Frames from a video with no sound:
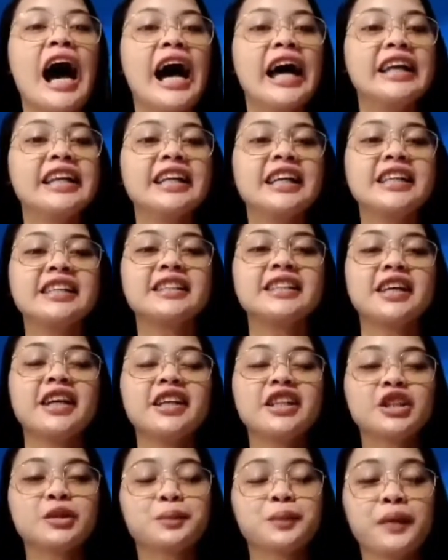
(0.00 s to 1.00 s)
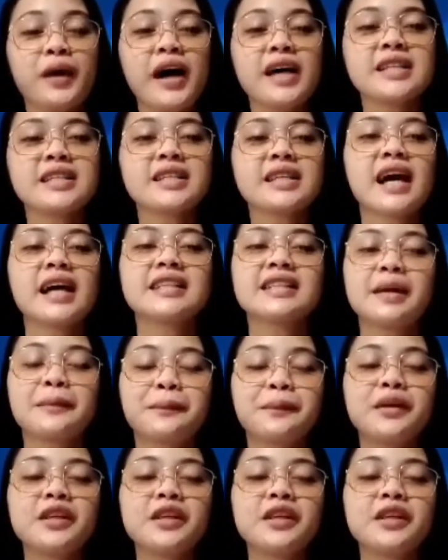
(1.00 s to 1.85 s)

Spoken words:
and is expressed as a